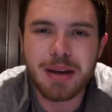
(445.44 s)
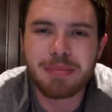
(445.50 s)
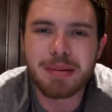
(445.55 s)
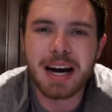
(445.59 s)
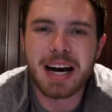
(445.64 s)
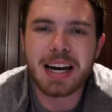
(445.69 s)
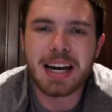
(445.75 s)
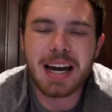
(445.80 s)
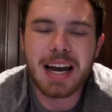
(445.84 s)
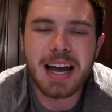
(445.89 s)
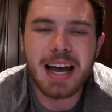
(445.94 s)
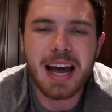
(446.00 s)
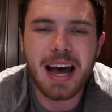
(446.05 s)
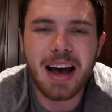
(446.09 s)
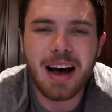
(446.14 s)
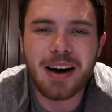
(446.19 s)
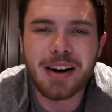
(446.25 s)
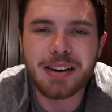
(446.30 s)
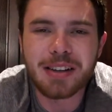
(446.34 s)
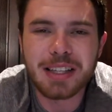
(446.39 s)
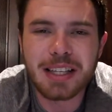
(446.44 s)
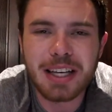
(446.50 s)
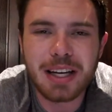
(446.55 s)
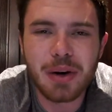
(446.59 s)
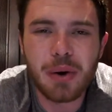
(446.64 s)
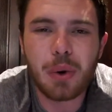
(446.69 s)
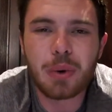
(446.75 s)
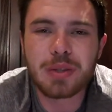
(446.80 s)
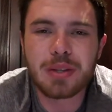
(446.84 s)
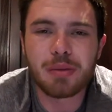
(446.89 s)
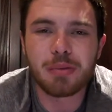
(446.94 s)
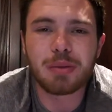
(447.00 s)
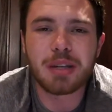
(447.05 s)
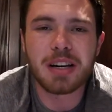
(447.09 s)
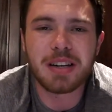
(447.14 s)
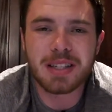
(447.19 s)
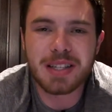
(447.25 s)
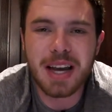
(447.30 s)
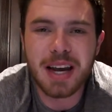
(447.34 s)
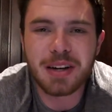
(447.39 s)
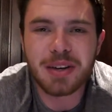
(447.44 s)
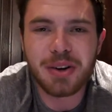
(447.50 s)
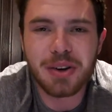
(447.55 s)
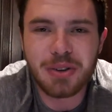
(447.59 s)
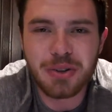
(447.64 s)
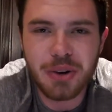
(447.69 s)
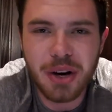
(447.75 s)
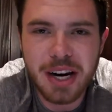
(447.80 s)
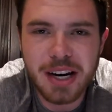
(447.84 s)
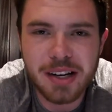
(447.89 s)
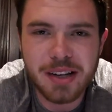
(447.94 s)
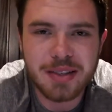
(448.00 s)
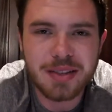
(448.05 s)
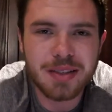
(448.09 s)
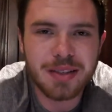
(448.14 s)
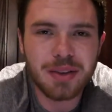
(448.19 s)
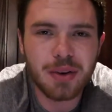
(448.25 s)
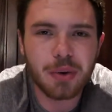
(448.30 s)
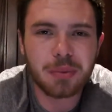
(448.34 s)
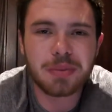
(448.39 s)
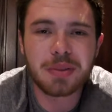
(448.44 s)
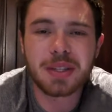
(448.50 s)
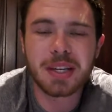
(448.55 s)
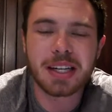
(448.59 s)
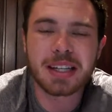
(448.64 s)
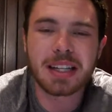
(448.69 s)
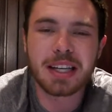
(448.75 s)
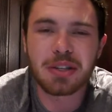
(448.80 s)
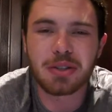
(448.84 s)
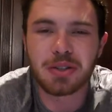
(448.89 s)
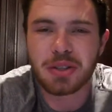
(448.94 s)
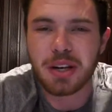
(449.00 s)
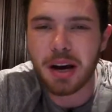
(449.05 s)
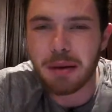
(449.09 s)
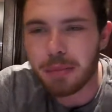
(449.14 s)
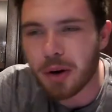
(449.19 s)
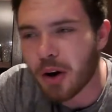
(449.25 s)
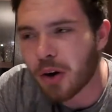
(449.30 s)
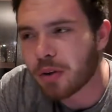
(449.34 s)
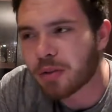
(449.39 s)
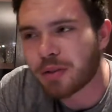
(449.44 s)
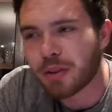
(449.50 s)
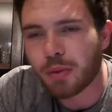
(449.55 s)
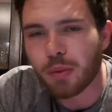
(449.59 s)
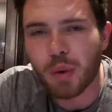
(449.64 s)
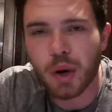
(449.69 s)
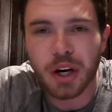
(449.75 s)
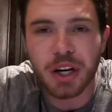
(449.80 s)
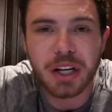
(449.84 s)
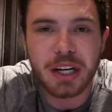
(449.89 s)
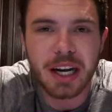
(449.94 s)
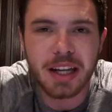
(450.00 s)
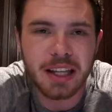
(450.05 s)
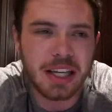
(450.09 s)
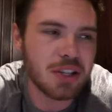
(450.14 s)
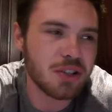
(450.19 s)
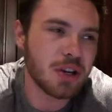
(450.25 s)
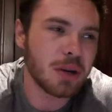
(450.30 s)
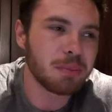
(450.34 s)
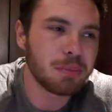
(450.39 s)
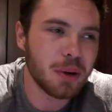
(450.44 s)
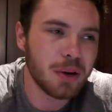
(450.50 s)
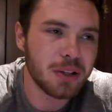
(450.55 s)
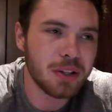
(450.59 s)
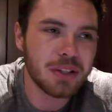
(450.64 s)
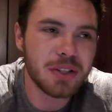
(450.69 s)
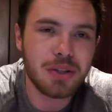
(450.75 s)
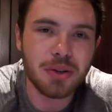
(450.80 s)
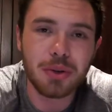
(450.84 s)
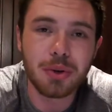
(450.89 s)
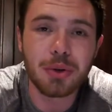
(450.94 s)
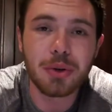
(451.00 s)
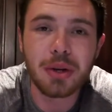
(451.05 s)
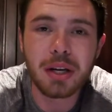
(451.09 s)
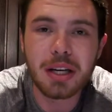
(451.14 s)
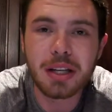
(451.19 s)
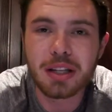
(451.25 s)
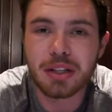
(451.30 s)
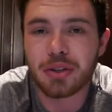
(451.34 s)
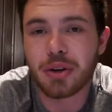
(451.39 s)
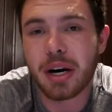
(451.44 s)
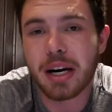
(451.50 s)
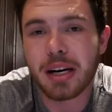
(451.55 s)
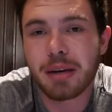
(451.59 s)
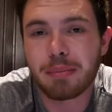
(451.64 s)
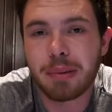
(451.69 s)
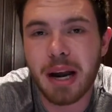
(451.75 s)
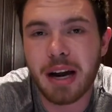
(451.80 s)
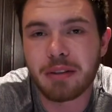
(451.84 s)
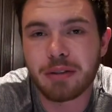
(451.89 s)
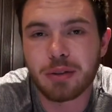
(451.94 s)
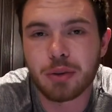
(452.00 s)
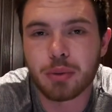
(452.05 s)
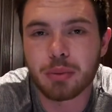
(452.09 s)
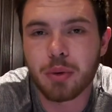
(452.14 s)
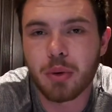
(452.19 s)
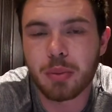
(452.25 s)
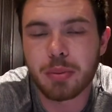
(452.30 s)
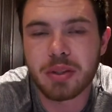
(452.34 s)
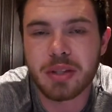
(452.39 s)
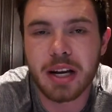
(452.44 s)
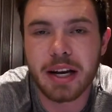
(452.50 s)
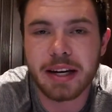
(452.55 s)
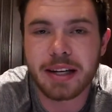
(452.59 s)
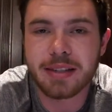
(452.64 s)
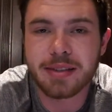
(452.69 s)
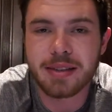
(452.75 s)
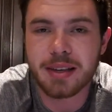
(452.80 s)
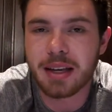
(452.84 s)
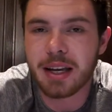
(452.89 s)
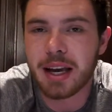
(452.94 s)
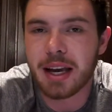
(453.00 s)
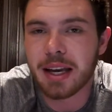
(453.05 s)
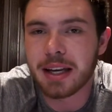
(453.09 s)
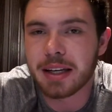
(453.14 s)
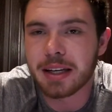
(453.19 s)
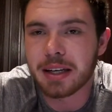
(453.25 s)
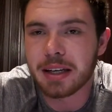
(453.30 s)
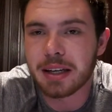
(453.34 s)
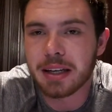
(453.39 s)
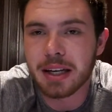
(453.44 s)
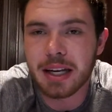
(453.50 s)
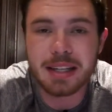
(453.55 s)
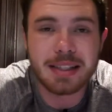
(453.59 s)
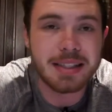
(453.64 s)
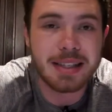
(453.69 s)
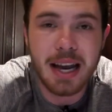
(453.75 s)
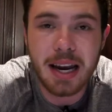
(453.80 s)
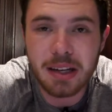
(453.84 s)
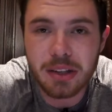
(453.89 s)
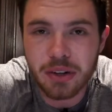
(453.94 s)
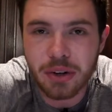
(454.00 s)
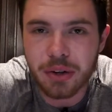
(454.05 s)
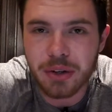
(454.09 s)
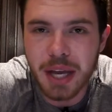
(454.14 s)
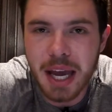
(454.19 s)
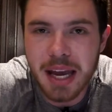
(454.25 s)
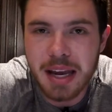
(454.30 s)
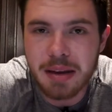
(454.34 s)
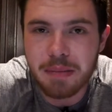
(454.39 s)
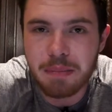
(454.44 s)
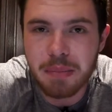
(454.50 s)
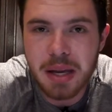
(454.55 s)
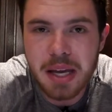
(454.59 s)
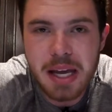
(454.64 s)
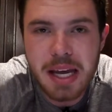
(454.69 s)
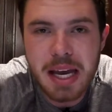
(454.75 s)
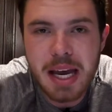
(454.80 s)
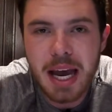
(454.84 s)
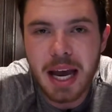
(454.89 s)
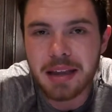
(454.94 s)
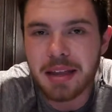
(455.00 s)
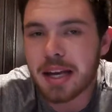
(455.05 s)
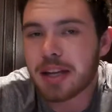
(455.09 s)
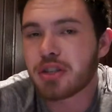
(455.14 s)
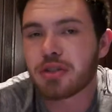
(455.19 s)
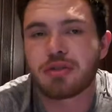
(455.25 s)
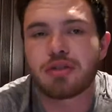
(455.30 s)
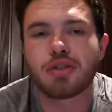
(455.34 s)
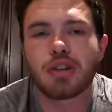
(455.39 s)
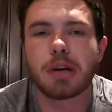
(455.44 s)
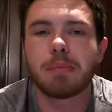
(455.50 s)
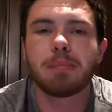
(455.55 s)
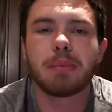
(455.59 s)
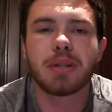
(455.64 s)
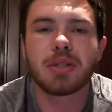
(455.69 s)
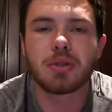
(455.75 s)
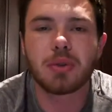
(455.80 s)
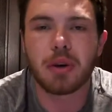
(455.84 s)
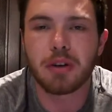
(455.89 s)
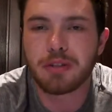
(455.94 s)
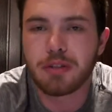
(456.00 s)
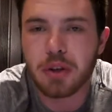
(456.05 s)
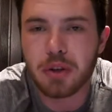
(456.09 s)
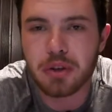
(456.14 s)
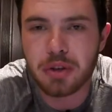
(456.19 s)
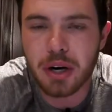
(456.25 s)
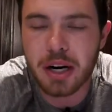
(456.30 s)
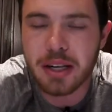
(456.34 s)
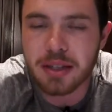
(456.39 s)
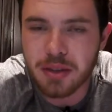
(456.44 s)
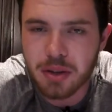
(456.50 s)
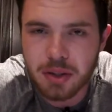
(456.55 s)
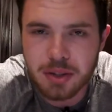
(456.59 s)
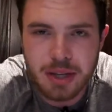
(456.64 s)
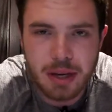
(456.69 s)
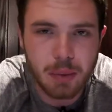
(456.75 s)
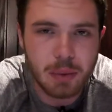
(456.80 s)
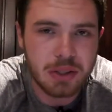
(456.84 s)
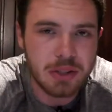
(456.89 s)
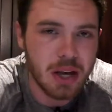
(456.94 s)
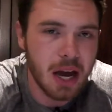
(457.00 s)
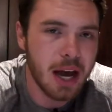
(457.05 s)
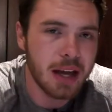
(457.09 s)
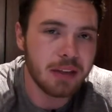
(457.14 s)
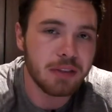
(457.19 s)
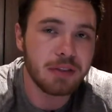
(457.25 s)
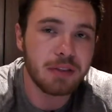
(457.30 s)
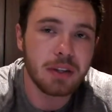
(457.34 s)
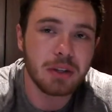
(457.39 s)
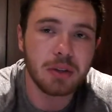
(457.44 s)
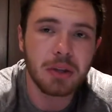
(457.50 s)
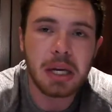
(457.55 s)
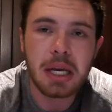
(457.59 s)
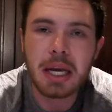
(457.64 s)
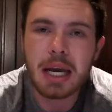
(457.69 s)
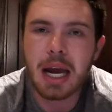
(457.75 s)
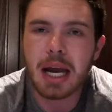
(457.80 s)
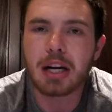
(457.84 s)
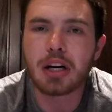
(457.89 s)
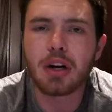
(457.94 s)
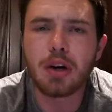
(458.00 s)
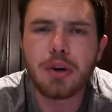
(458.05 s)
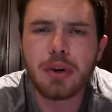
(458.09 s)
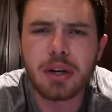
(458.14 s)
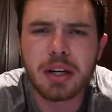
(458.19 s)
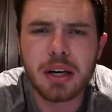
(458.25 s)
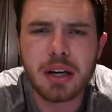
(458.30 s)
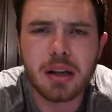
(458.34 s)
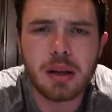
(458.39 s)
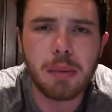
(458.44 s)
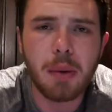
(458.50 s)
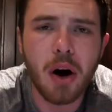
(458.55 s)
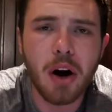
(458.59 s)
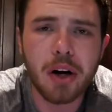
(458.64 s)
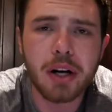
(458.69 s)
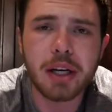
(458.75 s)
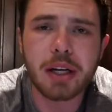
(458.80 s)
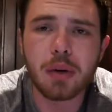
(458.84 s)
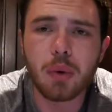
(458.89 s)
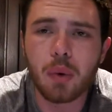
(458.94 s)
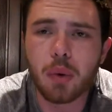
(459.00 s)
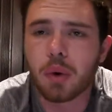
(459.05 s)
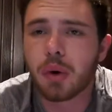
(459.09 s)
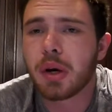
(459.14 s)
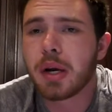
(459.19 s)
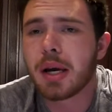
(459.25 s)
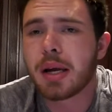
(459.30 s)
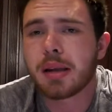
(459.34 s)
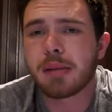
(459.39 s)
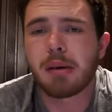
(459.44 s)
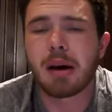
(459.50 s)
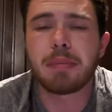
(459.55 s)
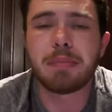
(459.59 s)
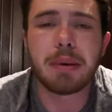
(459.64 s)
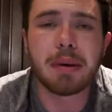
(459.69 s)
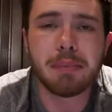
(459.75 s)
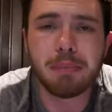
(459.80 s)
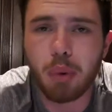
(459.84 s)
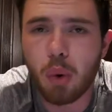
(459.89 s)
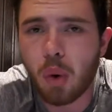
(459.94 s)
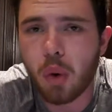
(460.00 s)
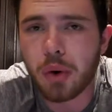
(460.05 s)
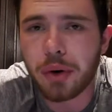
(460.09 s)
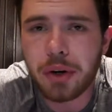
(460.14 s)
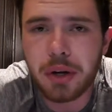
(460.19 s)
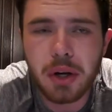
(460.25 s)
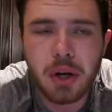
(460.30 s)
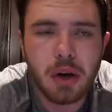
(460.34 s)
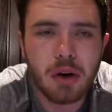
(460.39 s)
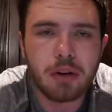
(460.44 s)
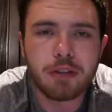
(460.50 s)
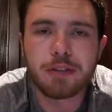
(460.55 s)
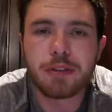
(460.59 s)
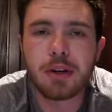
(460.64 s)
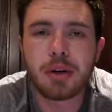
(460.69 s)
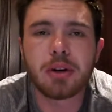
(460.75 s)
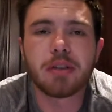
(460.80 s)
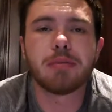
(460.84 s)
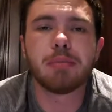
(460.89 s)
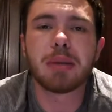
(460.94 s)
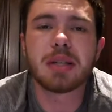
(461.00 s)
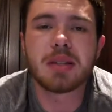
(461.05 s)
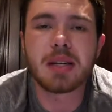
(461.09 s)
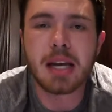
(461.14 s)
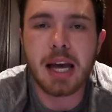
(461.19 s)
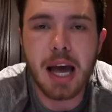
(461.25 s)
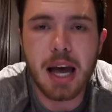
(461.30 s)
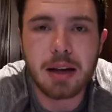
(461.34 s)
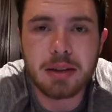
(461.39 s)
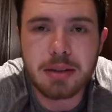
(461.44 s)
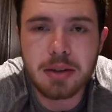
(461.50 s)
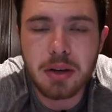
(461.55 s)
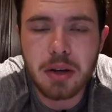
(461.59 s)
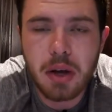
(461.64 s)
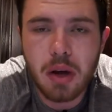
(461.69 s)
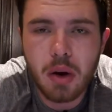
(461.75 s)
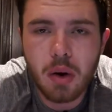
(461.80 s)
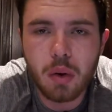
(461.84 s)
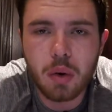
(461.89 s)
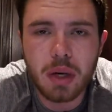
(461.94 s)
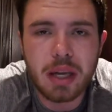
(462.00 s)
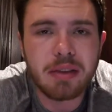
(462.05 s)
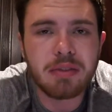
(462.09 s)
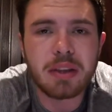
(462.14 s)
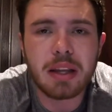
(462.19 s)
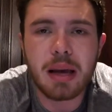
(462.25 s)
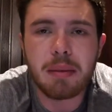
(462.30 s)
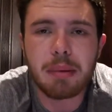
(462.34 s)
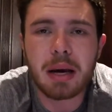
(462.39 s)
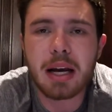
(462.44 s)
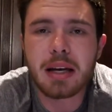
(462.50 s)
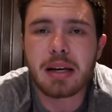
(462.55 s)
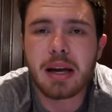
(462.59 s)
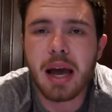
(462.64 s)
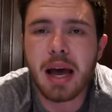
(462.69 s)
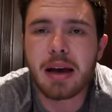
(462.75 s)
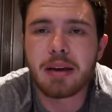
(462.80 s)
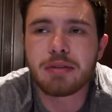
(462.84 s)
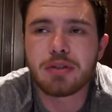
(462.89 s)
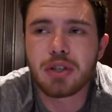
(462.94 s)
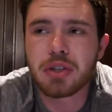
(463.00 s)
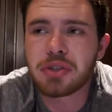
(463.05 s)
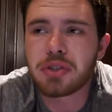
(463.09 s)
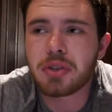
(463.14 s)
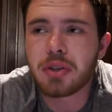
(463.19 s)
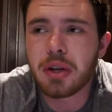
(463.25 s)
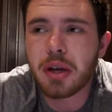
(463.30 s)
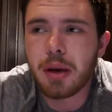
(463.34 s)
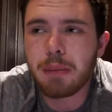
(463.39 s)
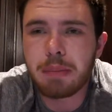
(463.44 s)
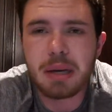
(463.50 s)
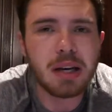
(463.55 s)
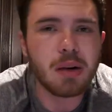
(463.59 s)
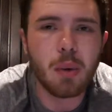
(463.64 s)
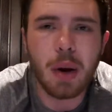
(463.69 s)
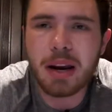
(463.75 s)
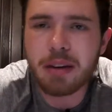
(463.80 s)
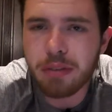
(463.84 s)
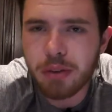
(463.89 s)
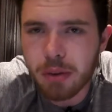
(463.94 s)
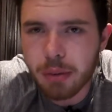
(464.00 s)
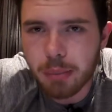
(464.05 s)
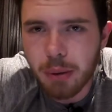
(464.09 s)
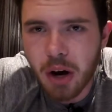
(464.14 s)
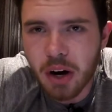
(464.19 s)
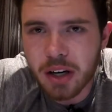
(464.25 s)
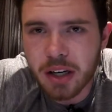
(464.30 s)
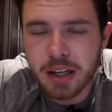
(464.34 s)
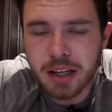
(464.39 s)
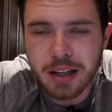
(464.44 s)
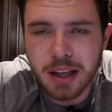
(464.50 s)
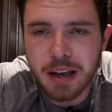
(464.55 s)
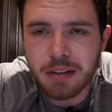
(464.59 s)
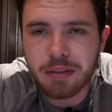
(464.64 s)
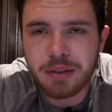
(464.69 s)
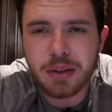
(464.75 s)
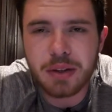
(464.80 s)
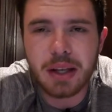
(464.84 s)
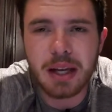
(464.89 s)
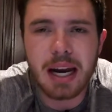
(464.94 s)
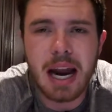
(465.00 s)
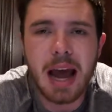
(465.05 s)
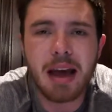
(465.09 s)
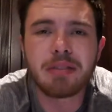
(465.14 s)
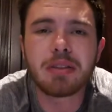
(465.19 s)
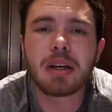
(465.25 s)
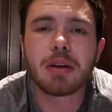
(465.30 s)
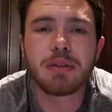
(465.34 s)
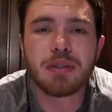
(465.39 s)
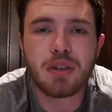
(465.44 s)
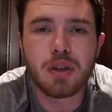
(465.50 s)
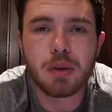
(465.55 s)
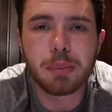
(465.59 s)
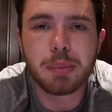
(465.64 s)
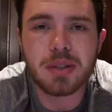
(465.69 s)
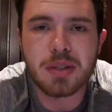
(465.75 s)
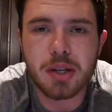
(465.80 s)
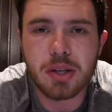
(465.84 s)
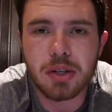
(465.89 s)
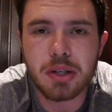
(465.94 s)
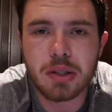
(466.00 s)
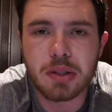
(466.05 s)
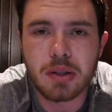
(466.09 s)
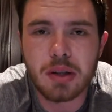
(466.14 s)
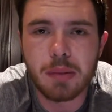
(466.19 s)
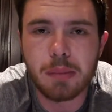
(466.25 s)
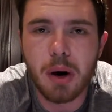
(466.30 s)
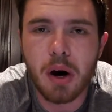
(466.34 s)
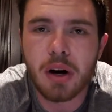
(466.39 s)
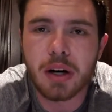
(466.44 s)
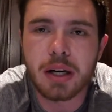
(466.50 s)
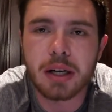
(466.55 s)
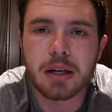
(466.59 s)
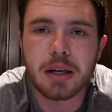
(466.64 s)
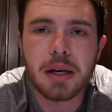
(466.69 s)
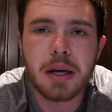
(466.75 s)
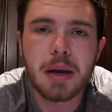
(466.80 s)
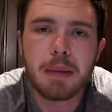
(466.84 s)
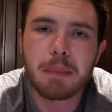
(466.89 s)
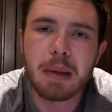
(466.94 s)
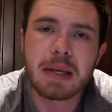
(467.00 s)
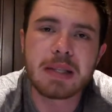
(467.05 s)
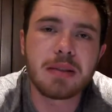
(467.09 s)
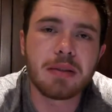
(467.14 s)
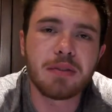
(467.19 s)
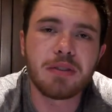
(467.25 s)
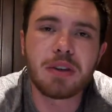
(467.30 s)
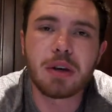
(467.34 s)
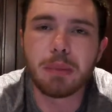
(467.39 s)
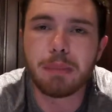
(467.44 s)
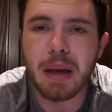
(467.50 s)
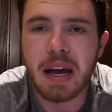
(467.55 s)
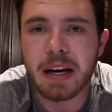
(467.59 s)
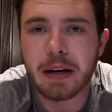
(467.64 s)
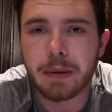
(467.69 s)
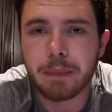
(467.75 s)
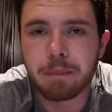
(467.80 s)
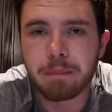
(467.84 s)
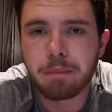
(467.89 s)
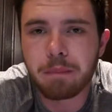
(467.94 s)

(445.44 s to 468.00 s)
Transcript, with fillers: about how he calls them Nintendo traders, almost like they just come home from work and they jump onto the trading platform almost like it's a Nintendo game, and they just jump into a few trades because they want to either feel included in the market or might be bored or fear of missing out, or even they might have just been away from the market and they feel that having a few positions in the market makes them feel better.